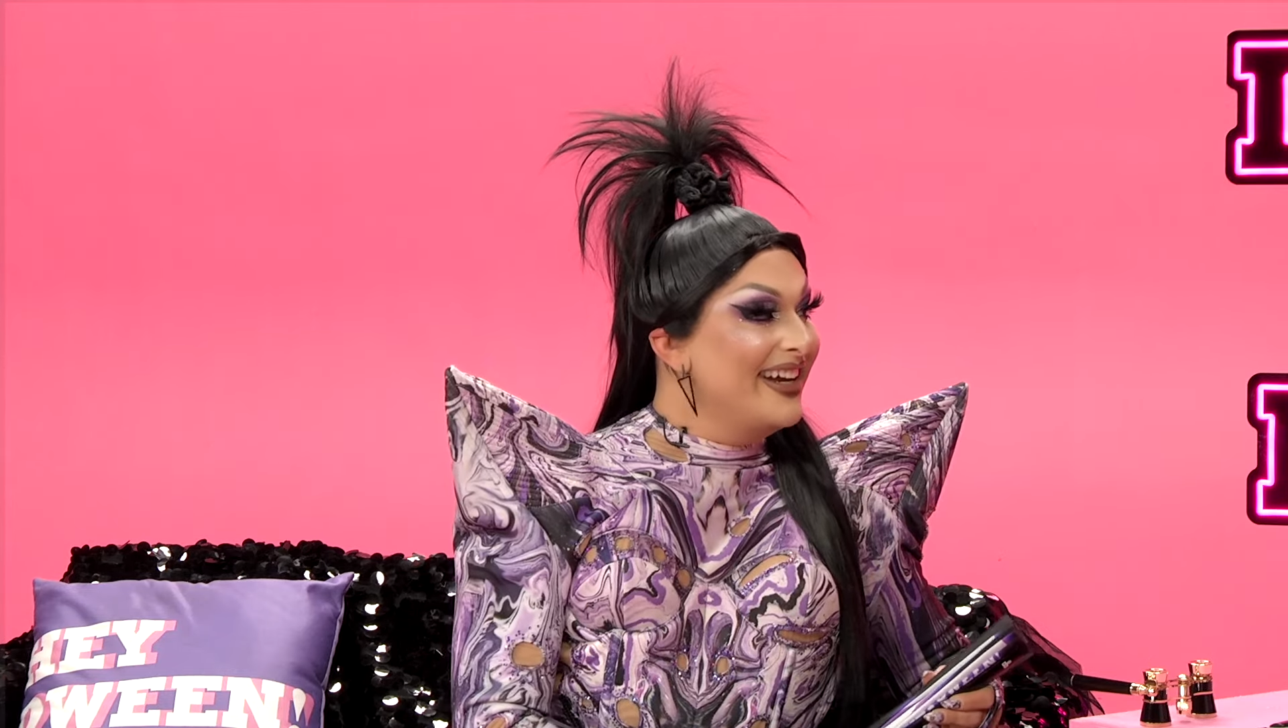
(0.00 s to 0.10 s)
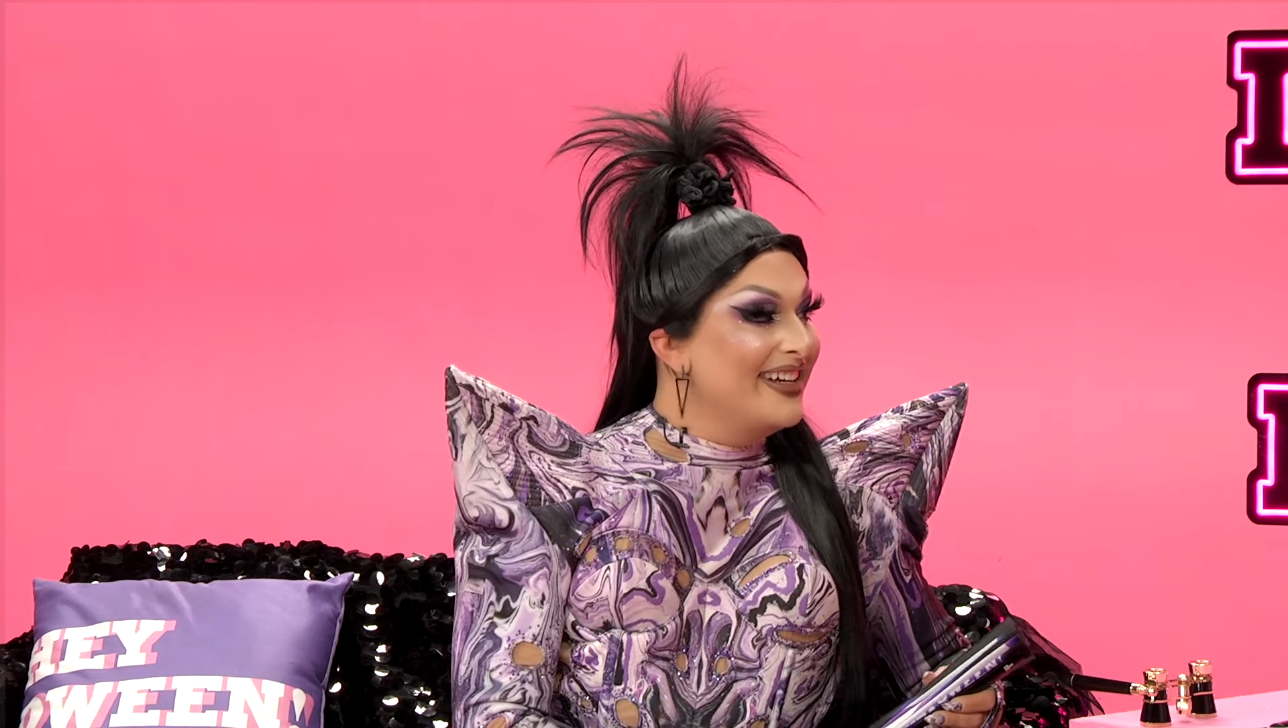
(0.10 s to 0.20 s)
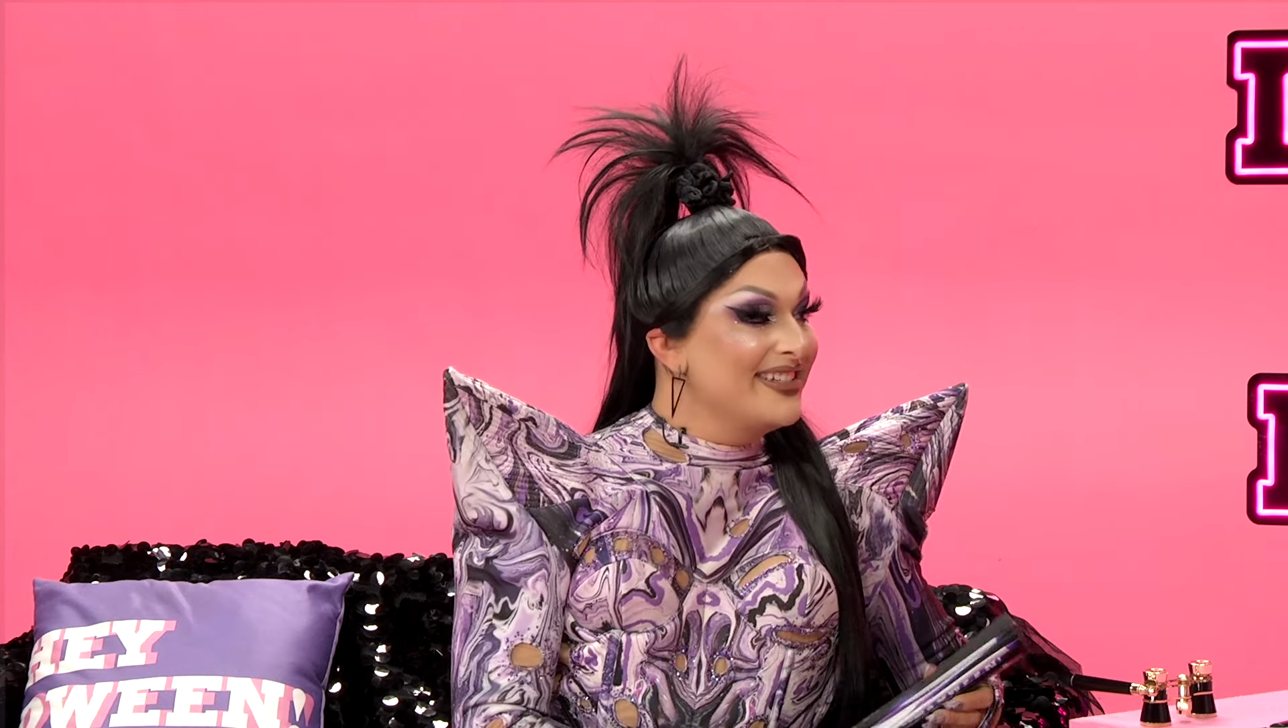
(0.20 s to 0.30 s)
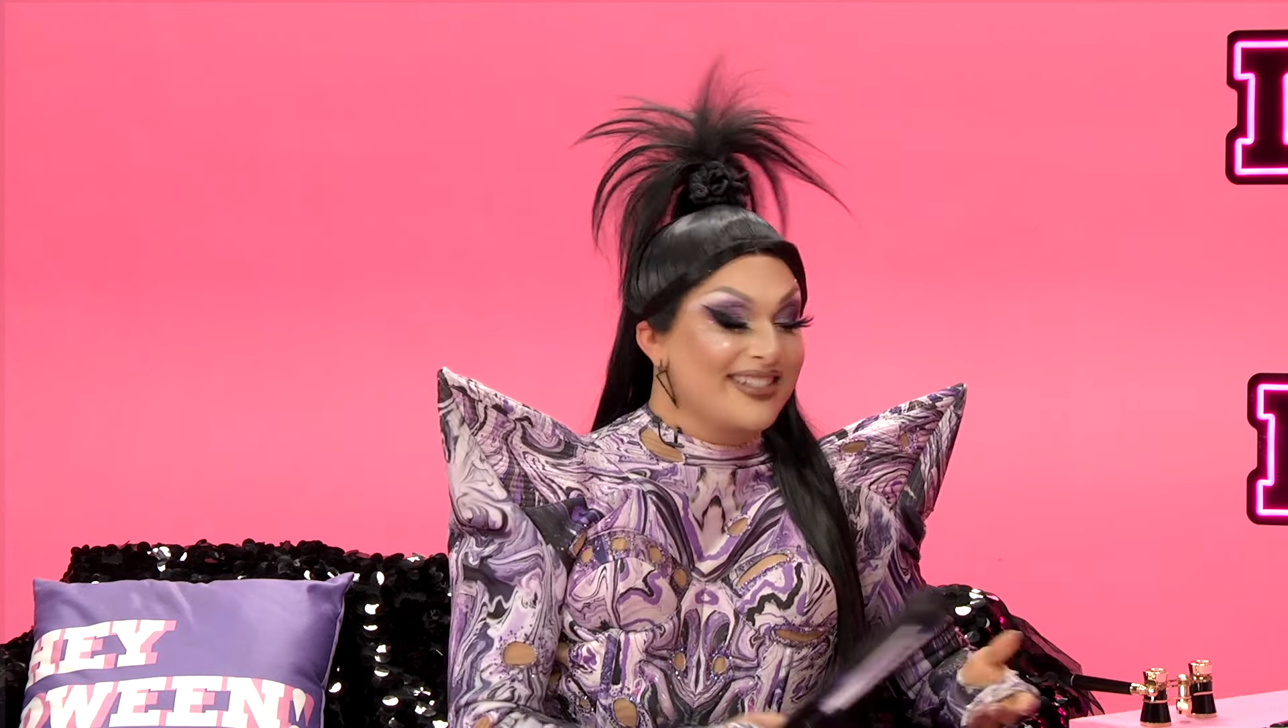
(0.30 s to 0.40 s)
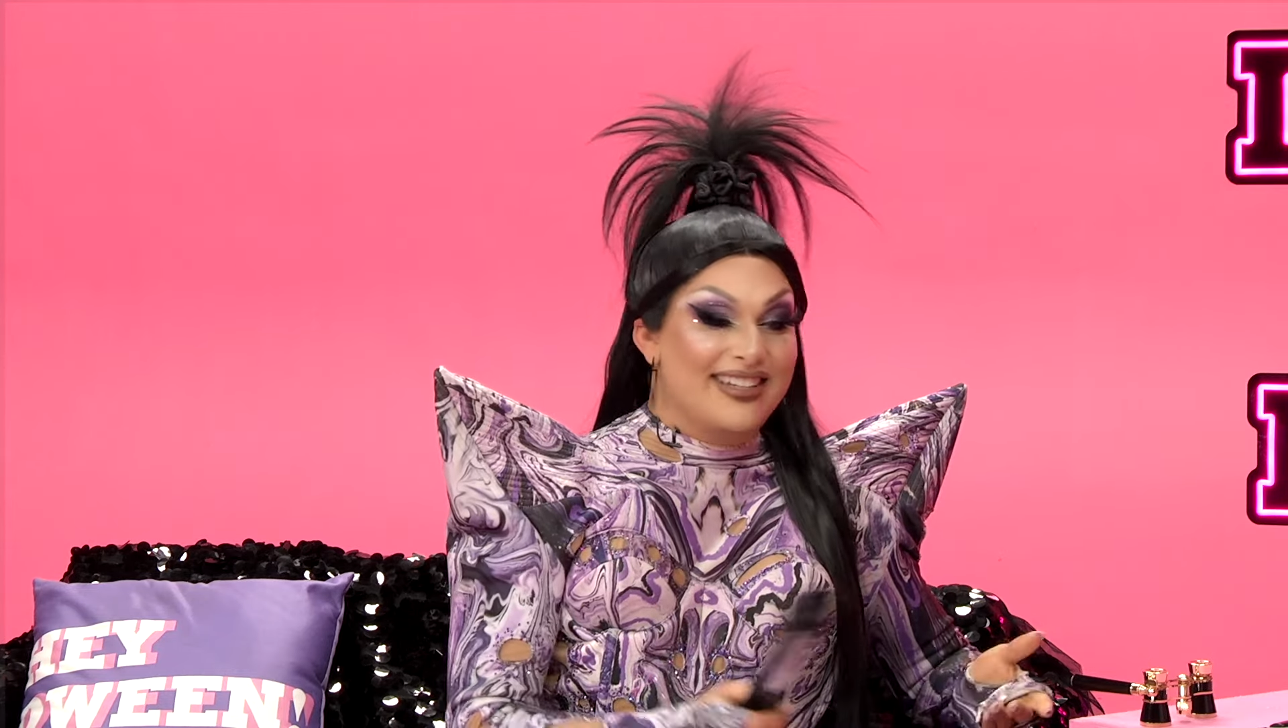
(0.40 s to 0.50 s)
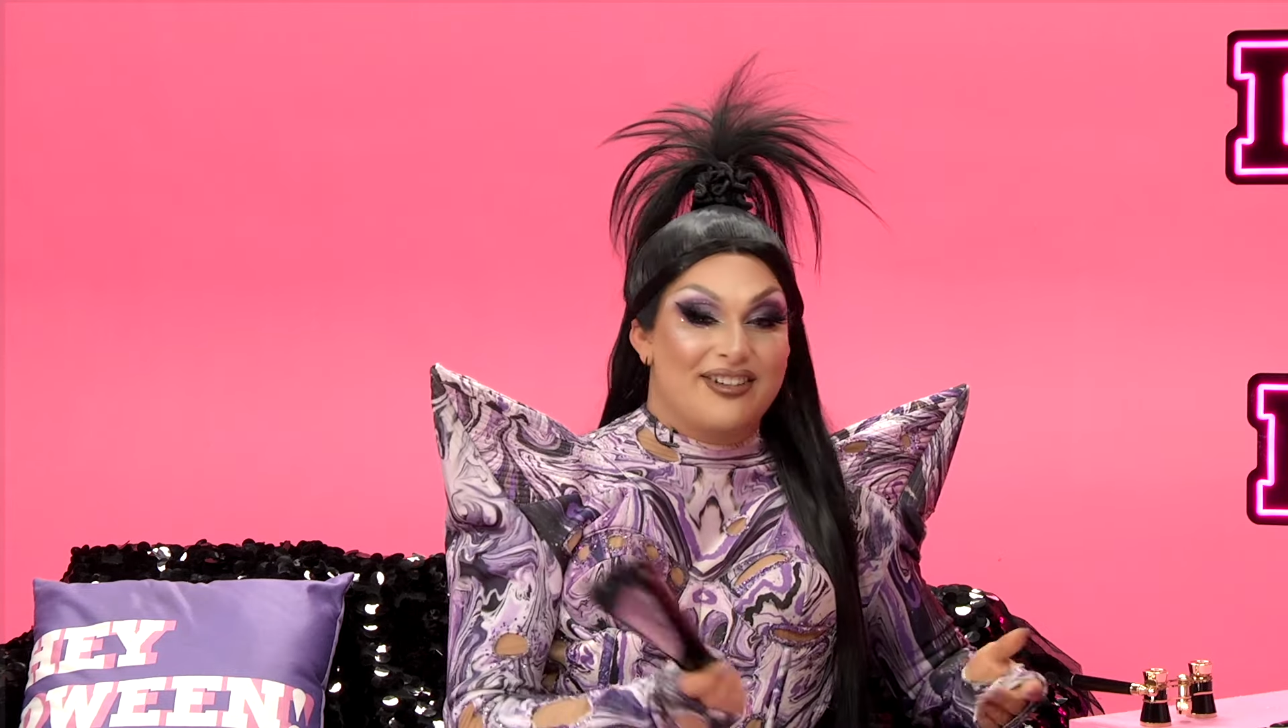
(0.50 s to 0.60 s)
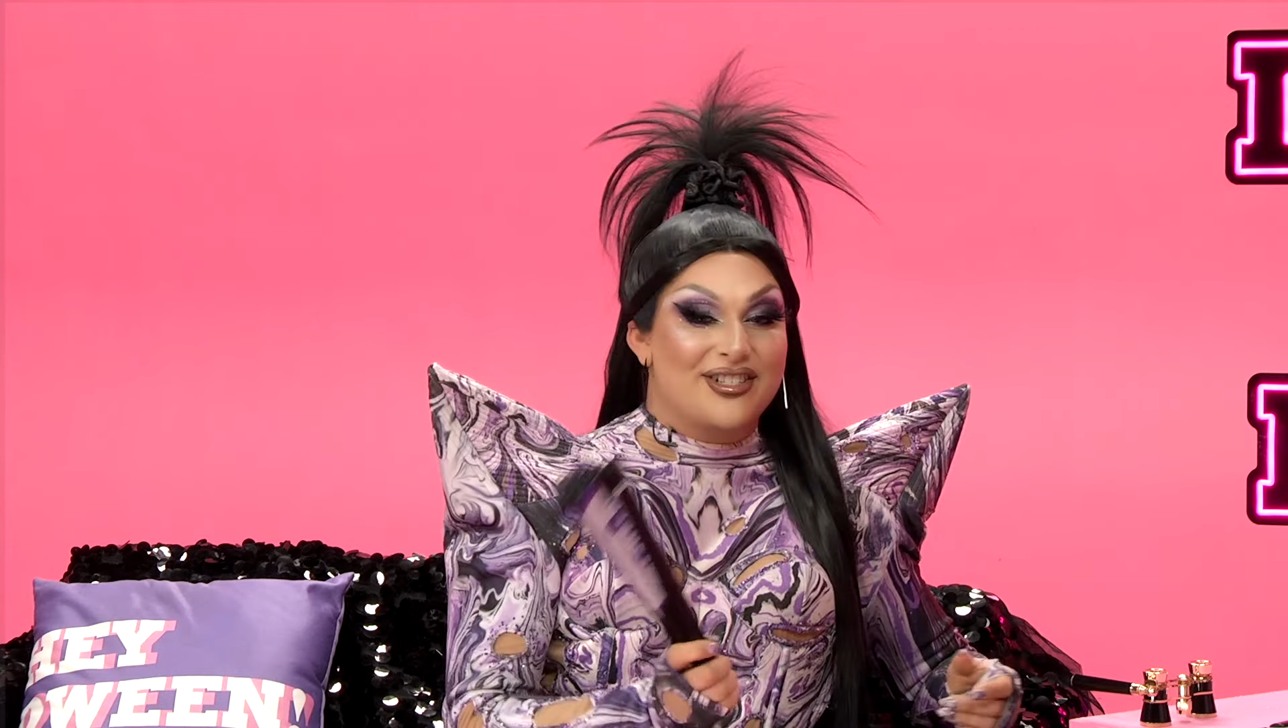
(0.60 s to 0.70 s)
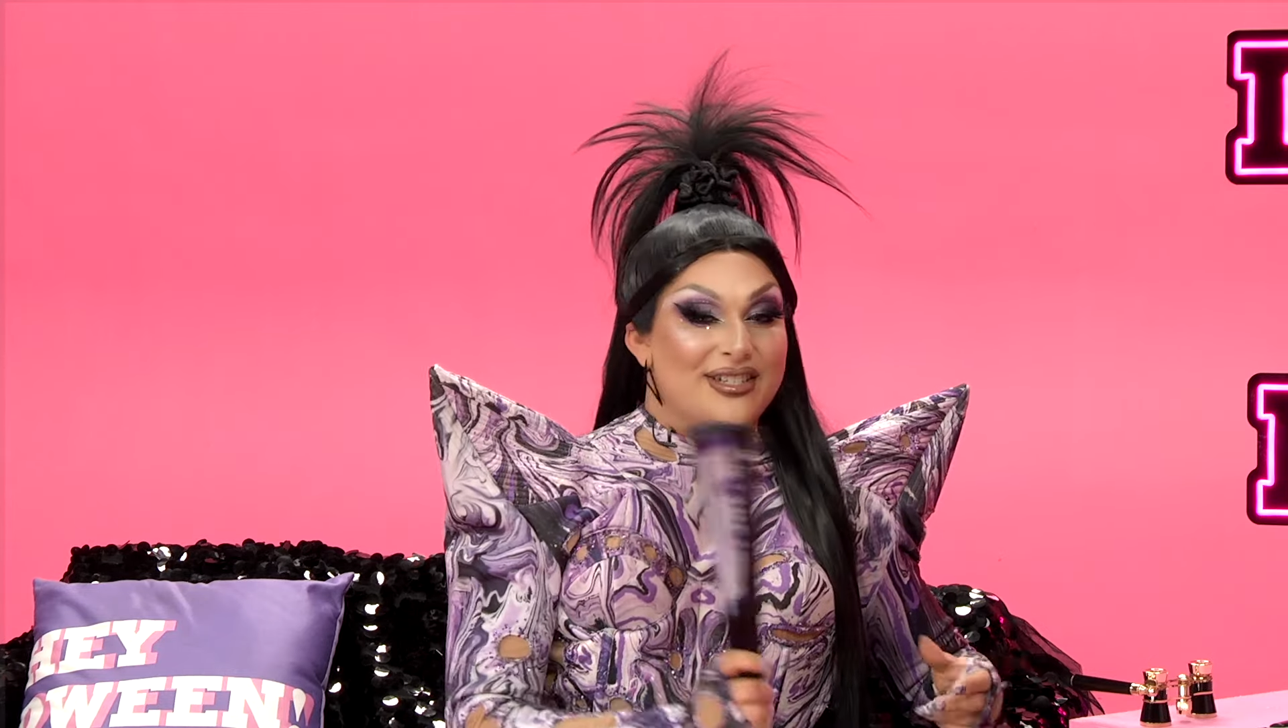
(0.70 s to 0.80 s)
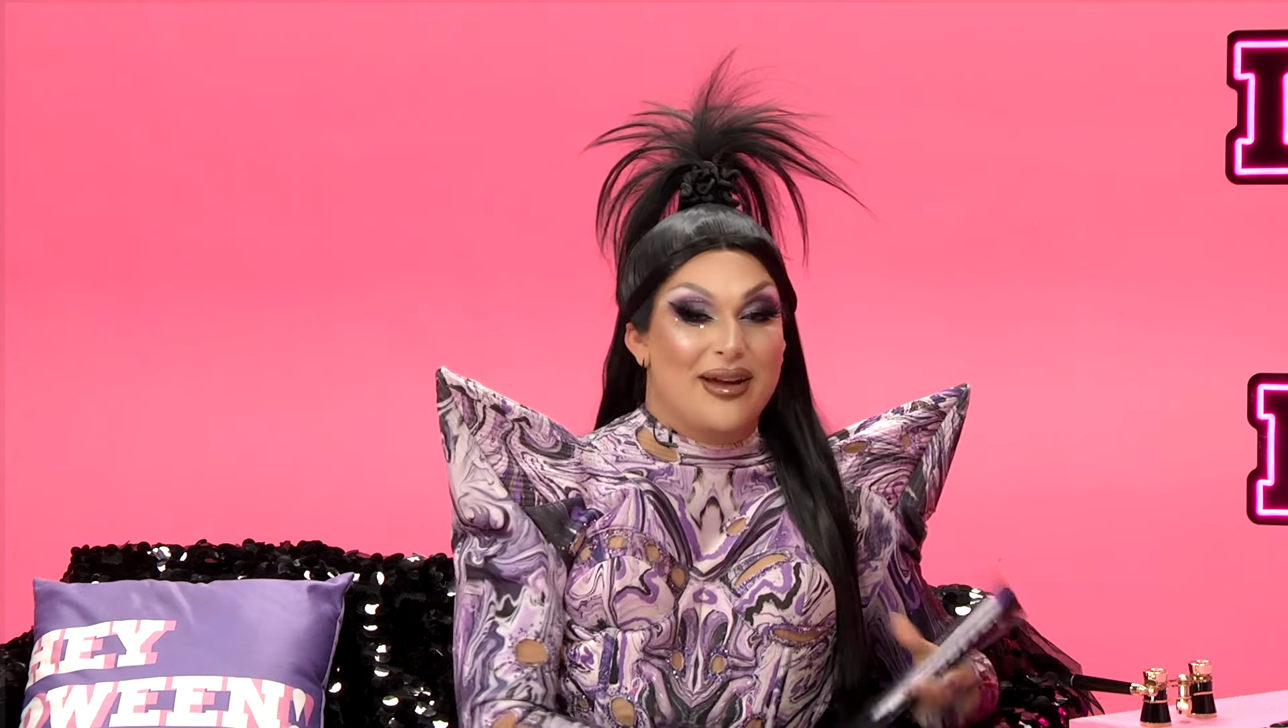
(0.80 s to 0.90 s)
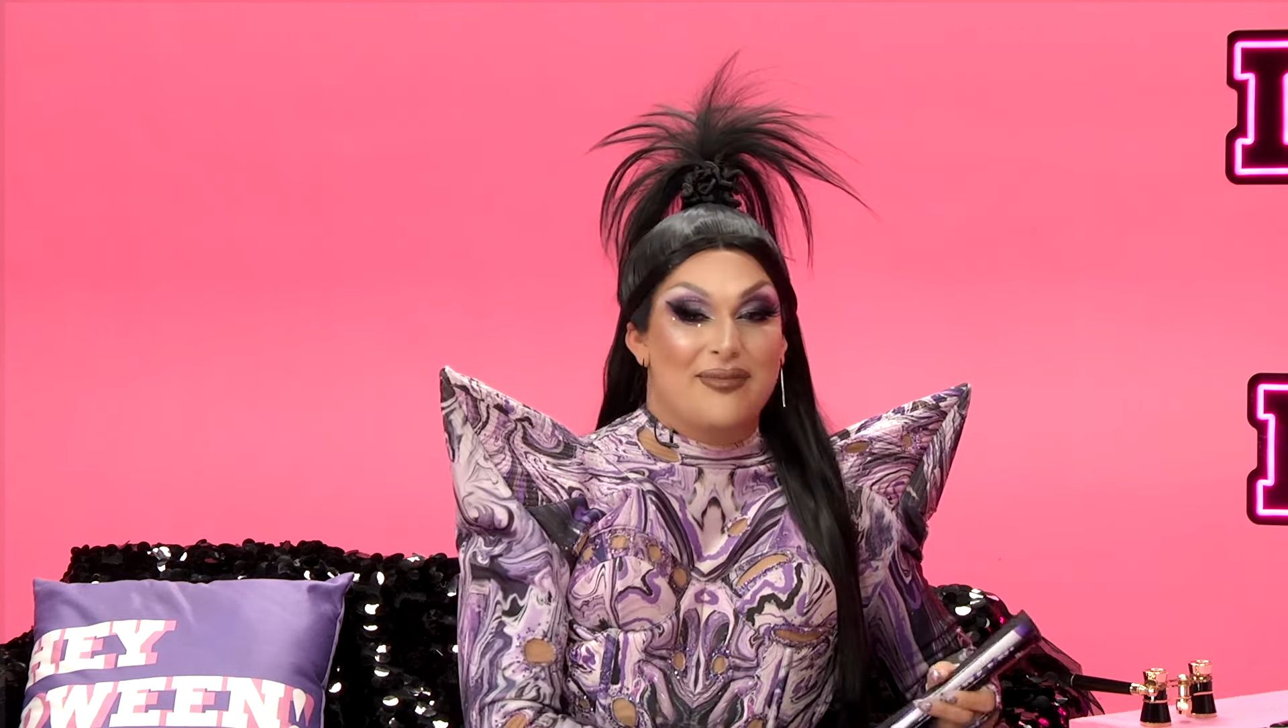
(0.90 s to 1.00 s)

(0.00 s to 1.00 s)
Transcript: And now she's my